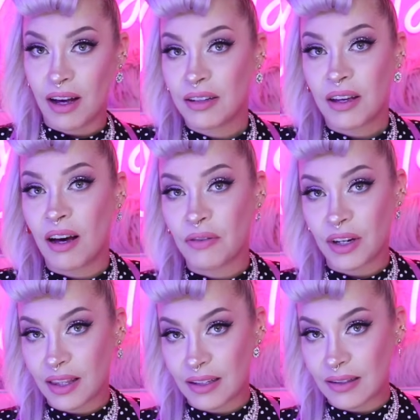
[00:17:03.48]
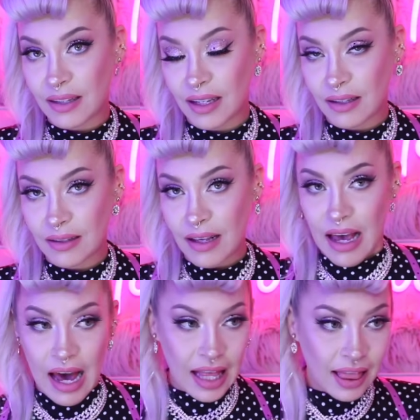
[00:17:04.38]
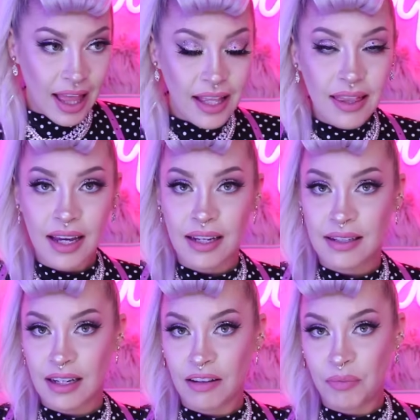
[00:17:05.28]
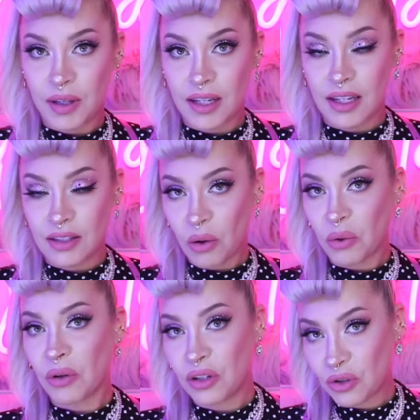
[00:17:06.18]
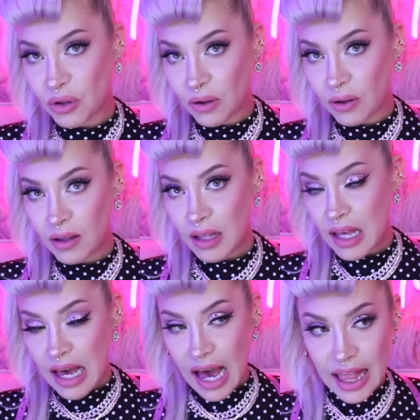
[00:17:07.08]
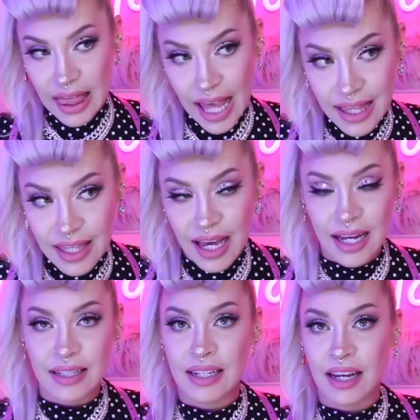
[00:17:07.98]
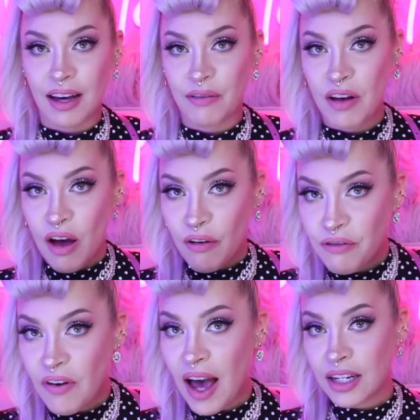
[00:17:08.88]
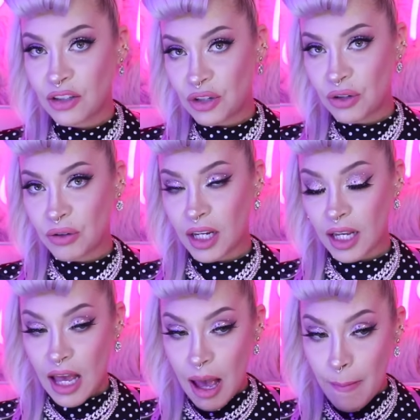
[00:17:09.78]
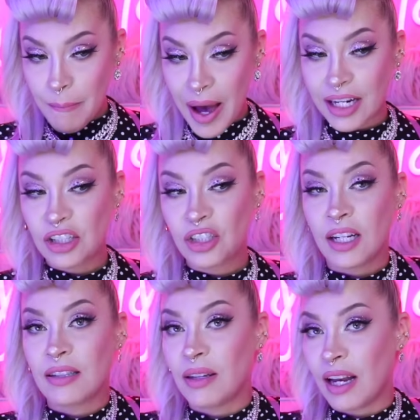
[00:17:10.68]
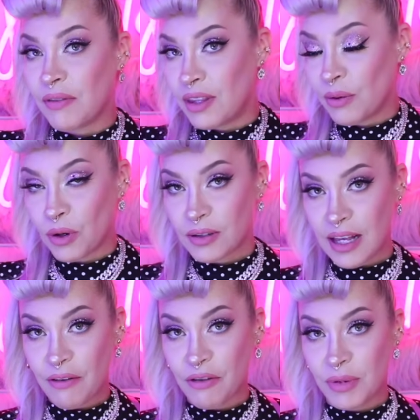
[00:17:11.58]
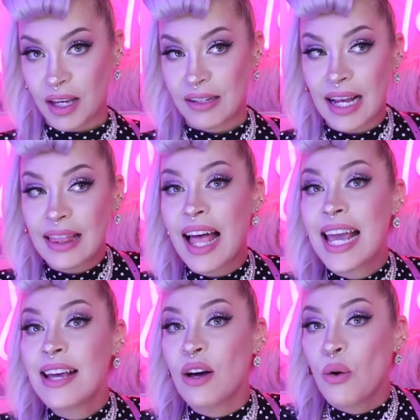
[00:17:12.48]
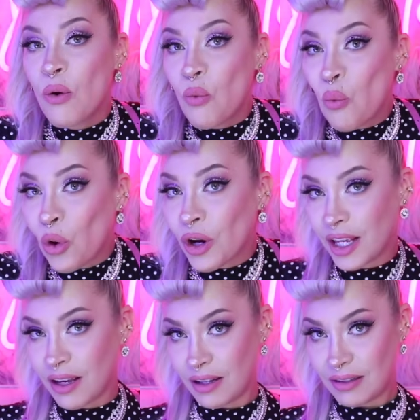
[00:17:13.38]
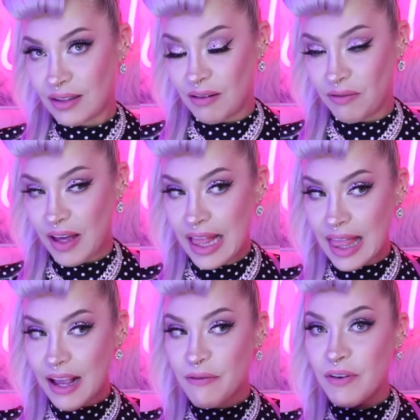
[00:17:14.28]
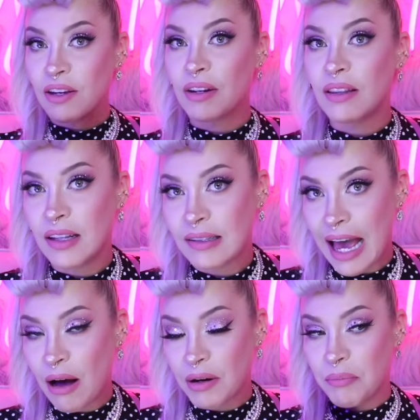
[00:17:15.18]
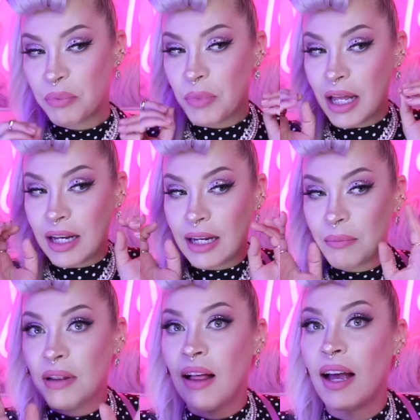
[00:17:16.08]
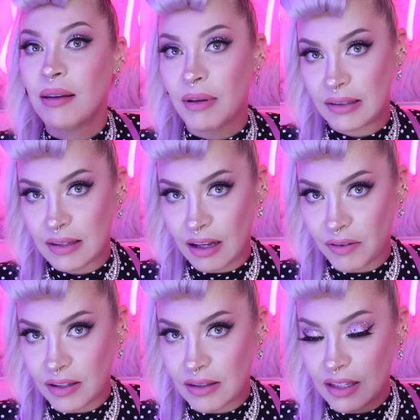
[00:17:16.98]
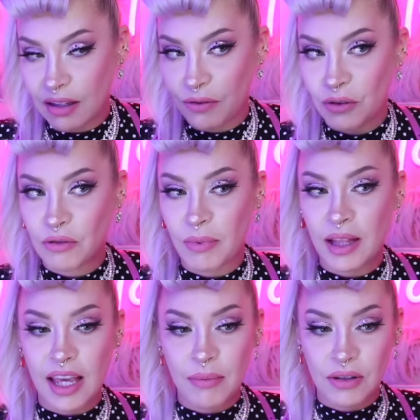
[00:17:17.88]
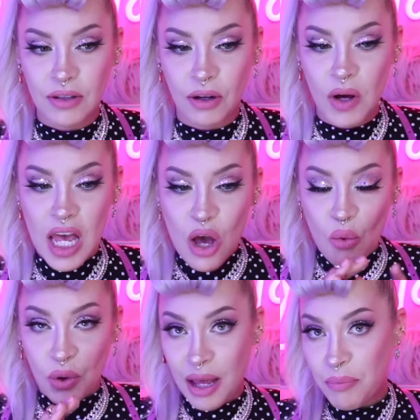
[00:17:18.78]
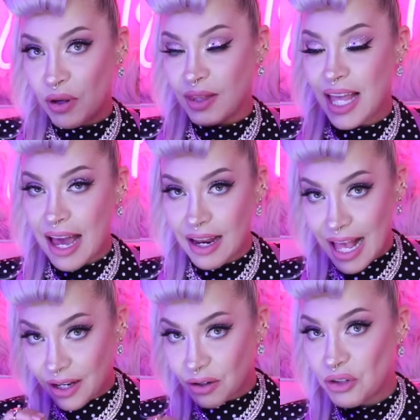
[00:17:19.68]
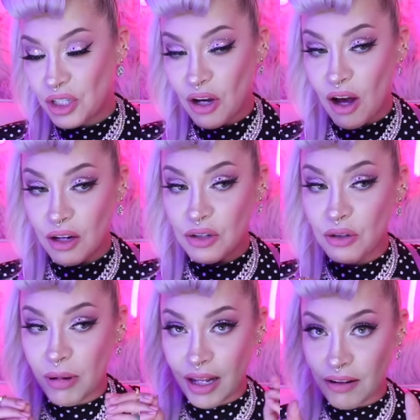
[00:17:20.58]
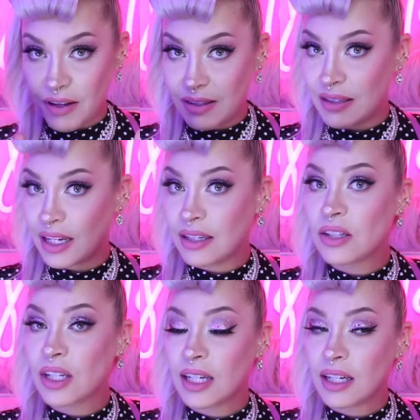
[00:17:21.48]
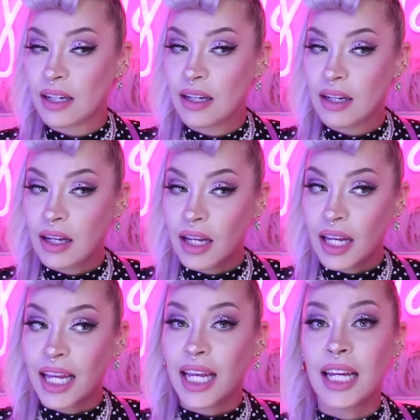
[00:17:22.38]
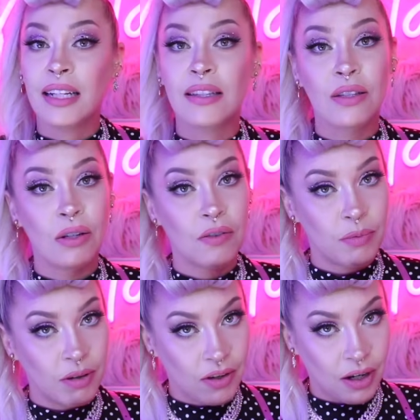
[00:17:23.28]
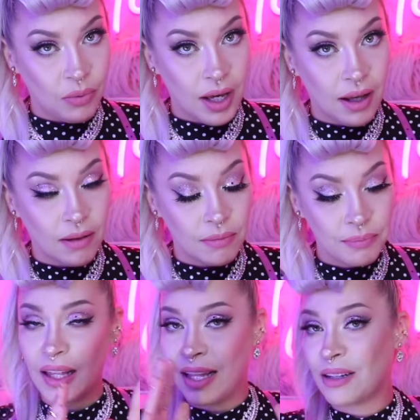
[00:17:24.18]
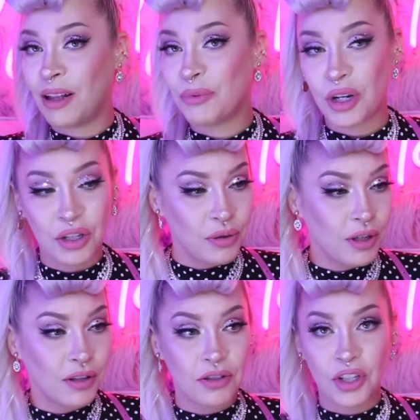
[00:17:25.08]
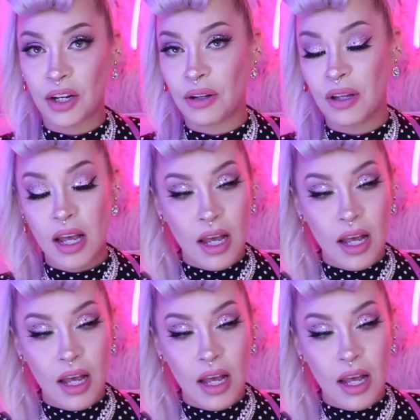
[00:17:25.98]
uncovering these things. I like the idea of being in total control. I like the idea of fine-tuning my shit so that everything works out for me, because I like working on stuff. I like figuring things out and applying myself and seeing the fruits of my labor. So when I put that energy onto manifestation, it serves me very well. And that's all I'm trying to do here on this channel.